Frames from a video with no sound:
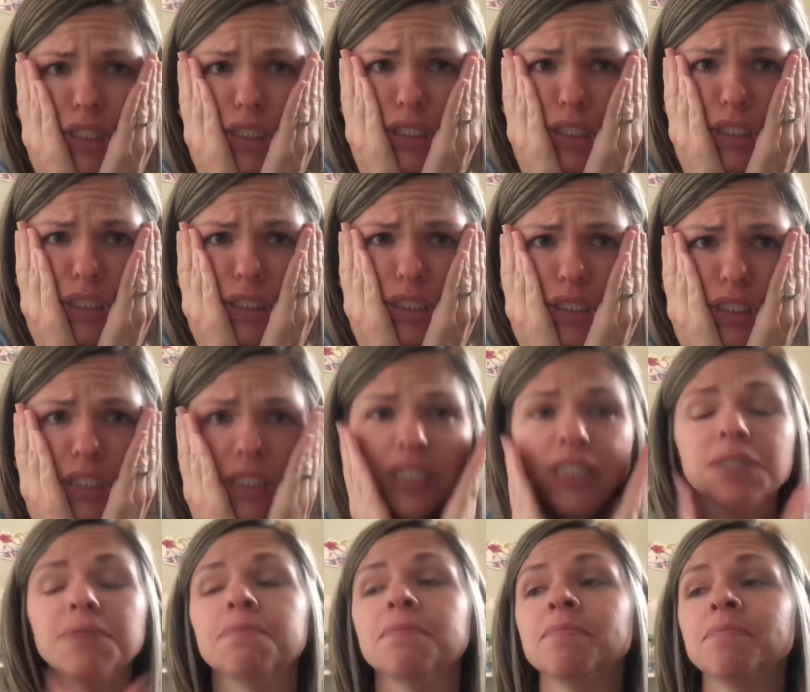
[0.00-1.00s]
Oh.
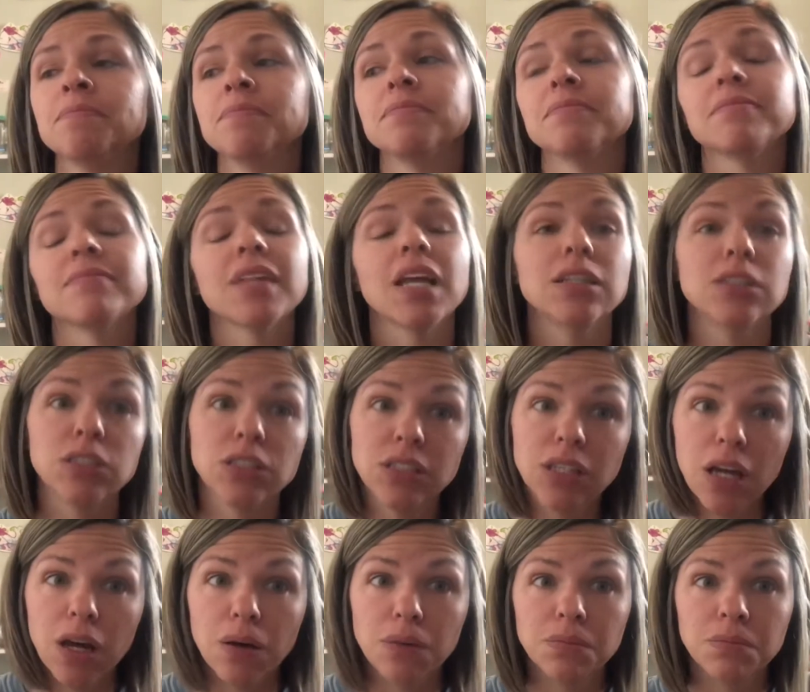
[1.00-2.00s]

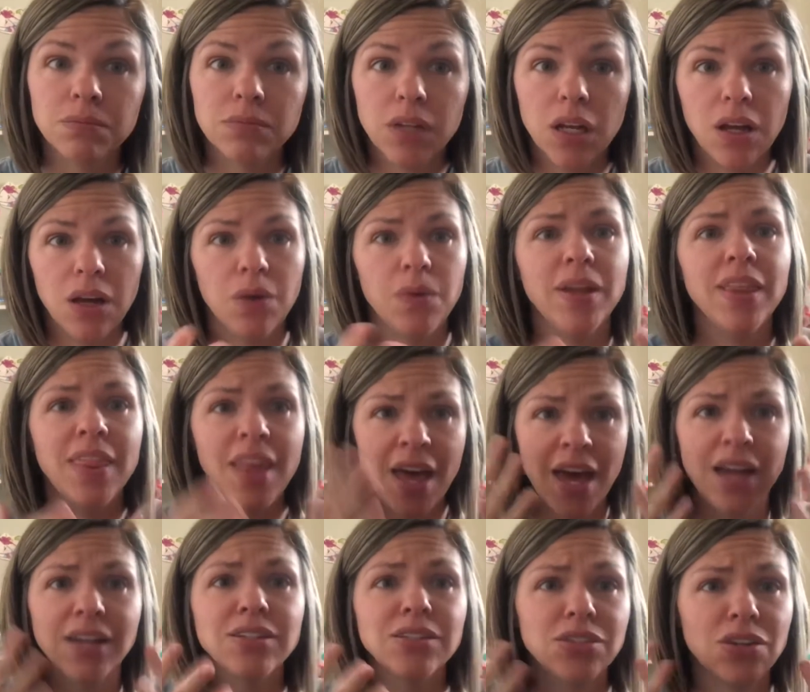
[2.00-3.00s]
So, oh, and
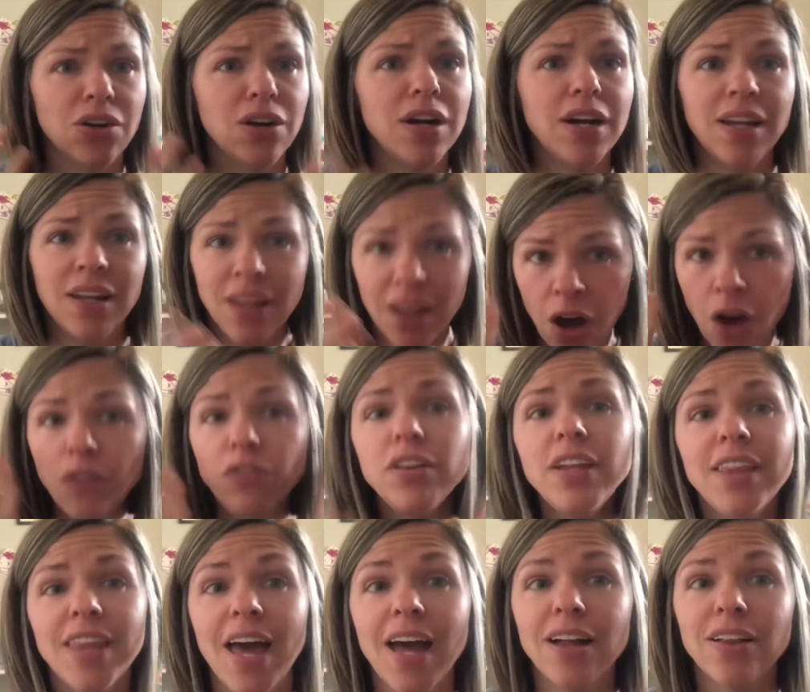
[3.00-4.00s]
that, sorry.
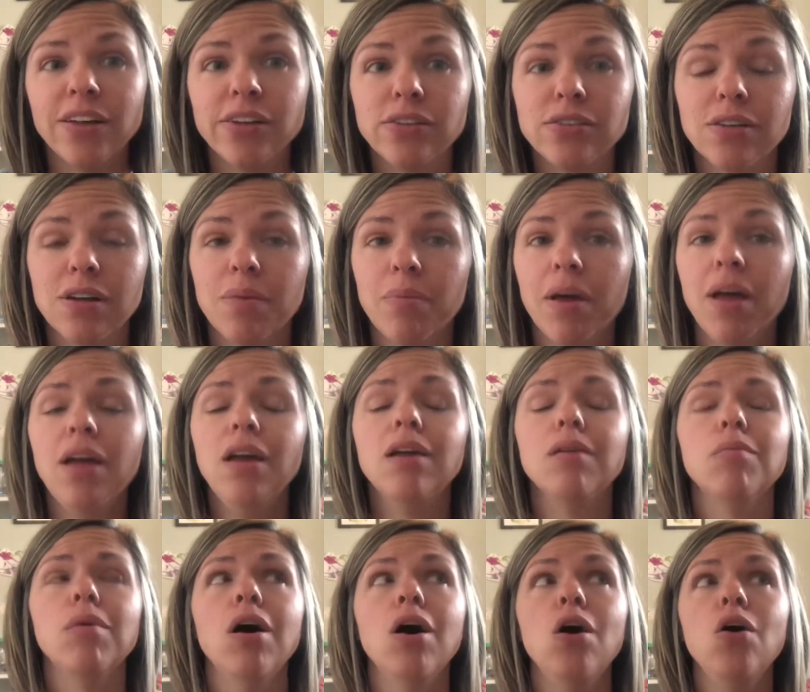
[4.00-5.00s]
Hopefully that clears up. I
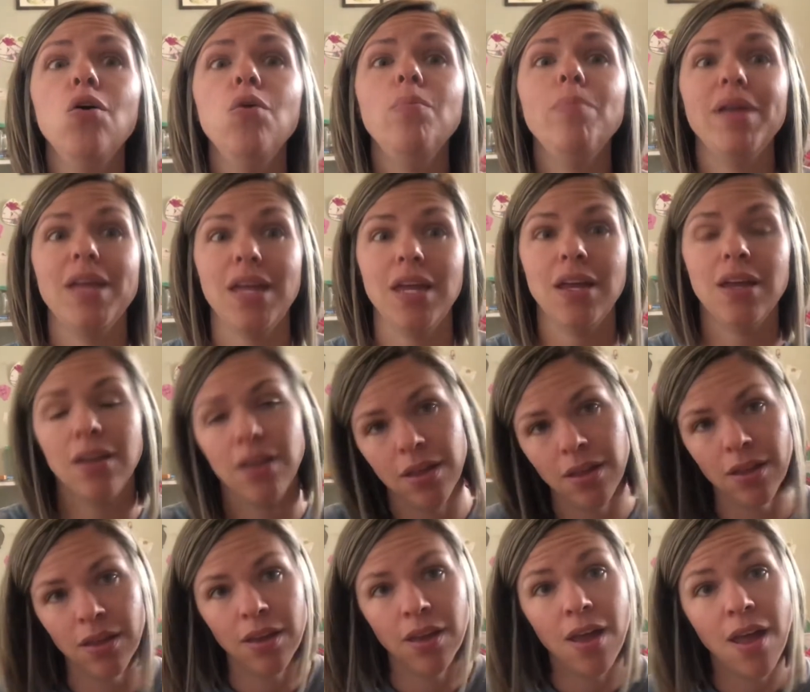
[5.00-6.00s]
am hoping
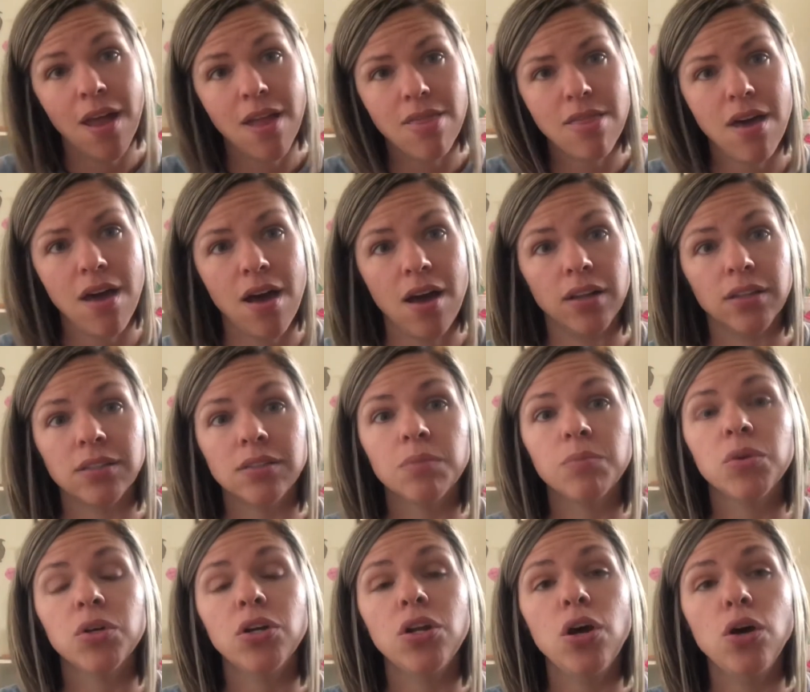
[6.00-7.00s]
that some
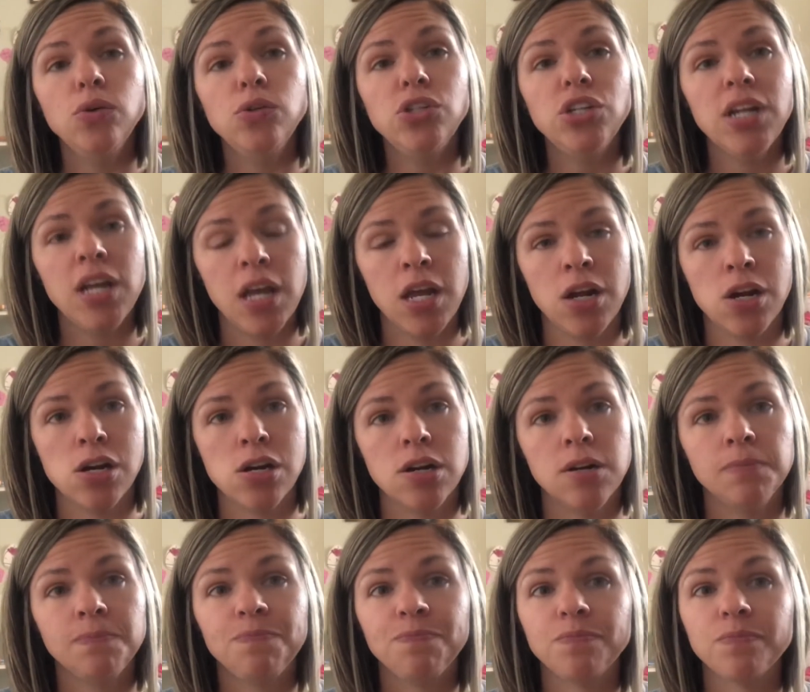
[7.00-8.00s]
good ocean air
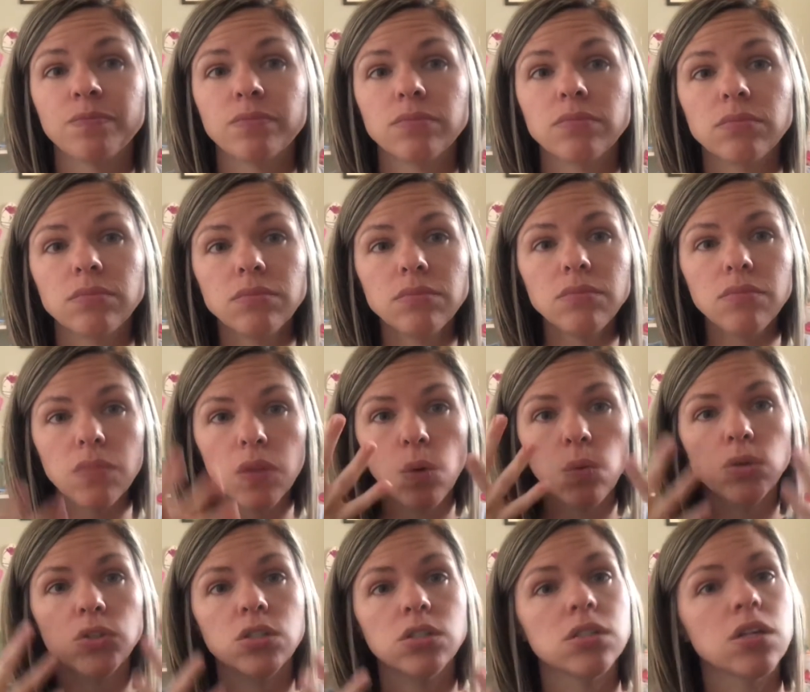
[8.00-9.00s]

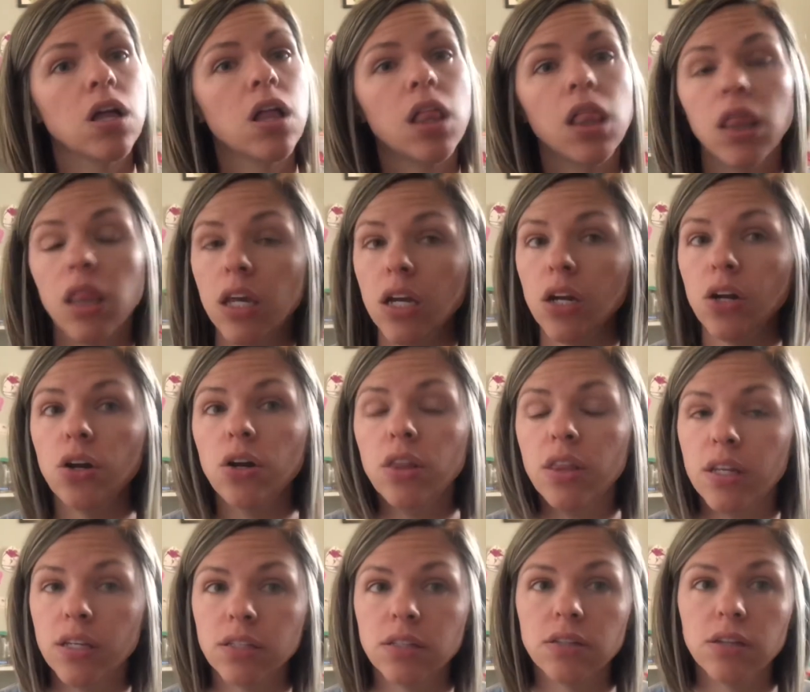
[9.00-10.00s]
will just clear
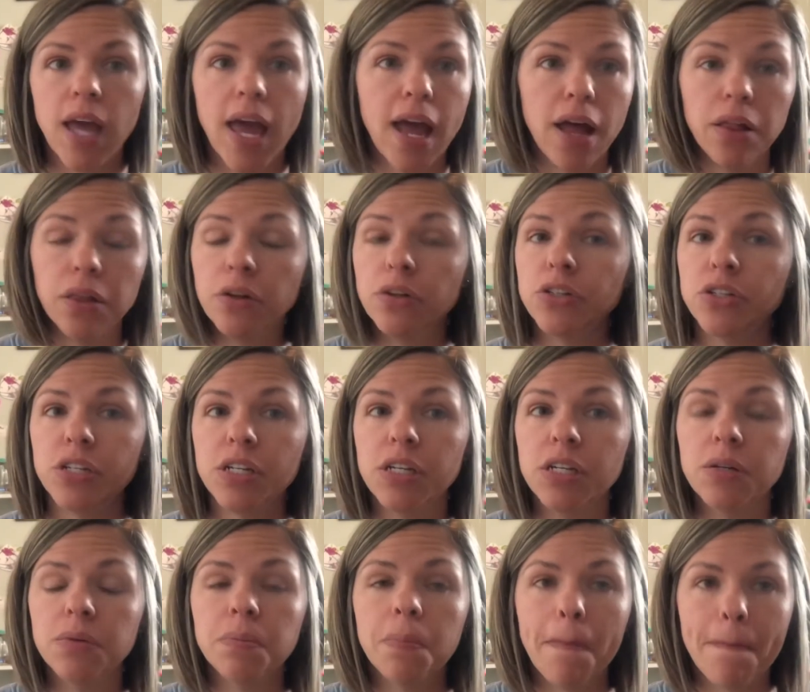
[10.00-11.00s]
this
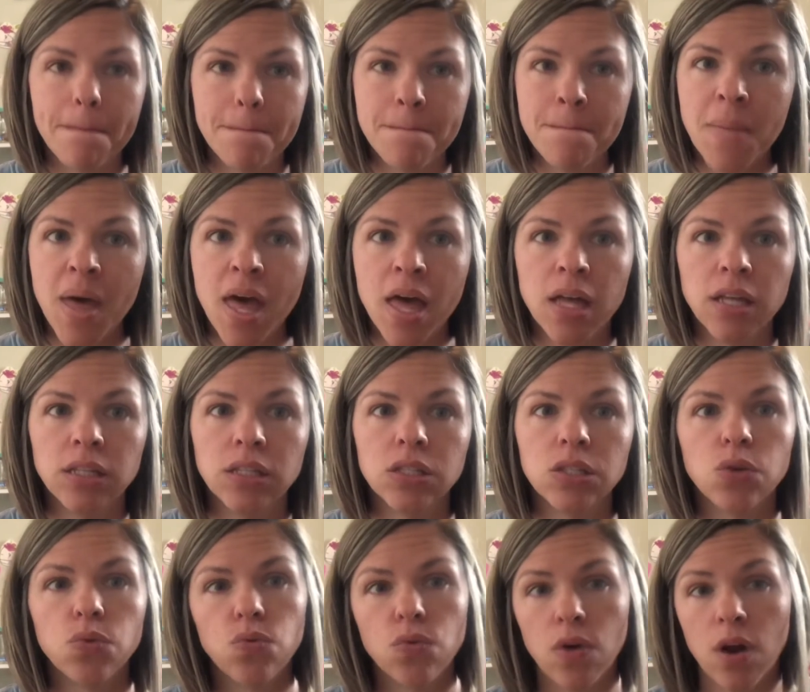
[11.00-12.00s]
allergy mess
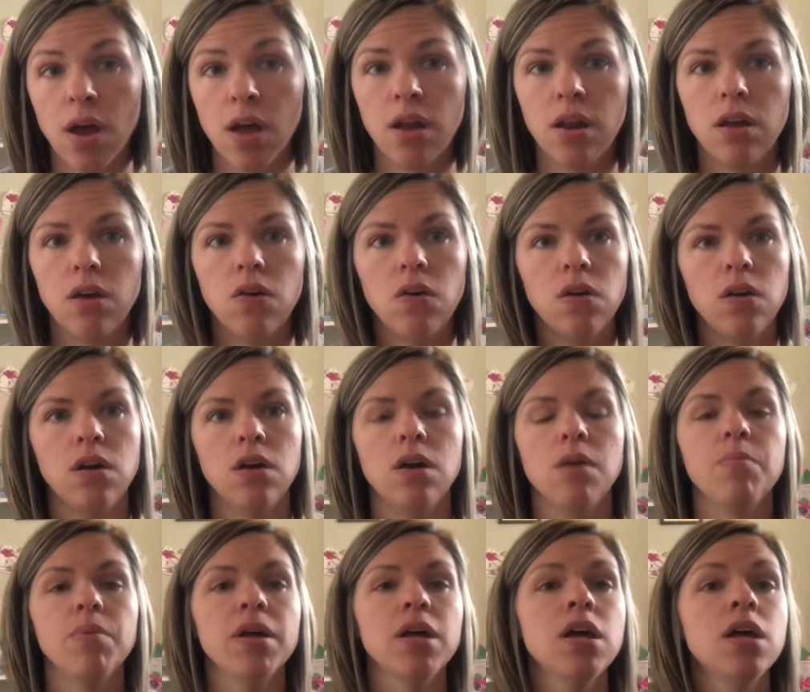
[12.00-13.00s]
right on
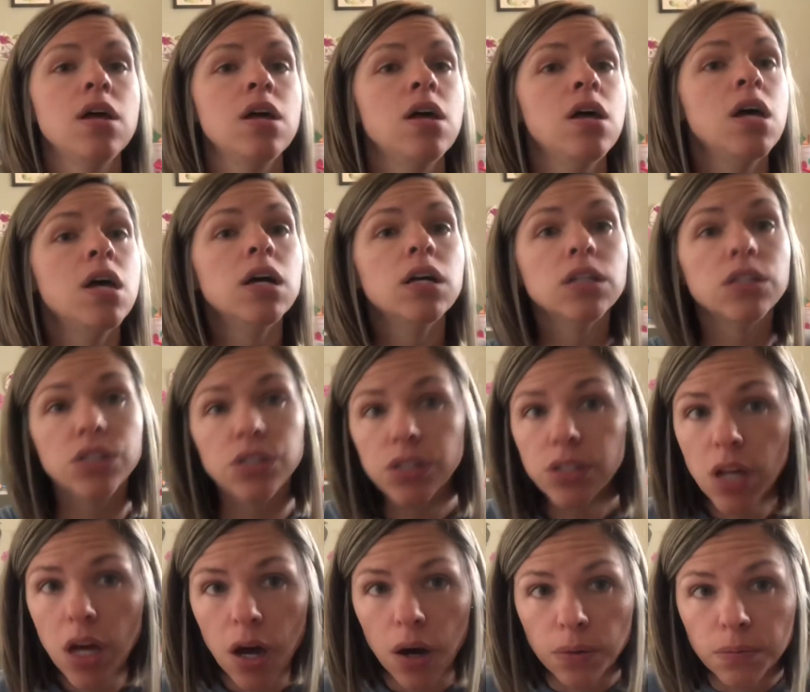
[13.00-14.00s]
up.
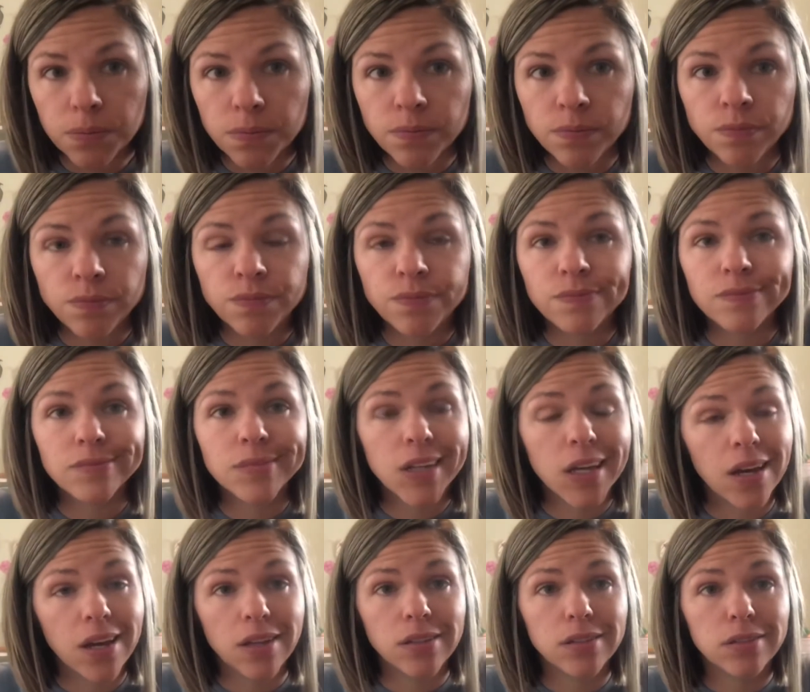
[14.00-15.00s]
So,
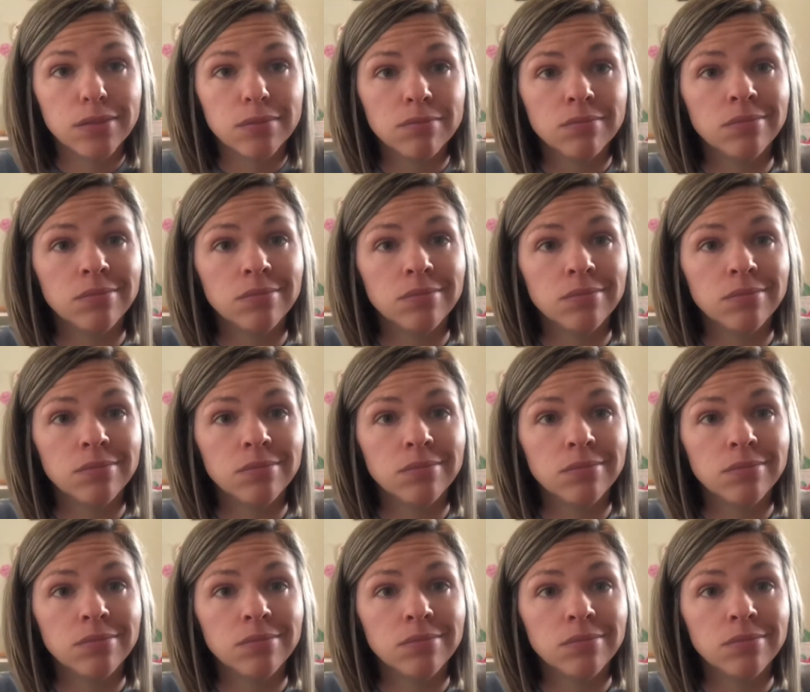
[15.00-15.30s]
guys,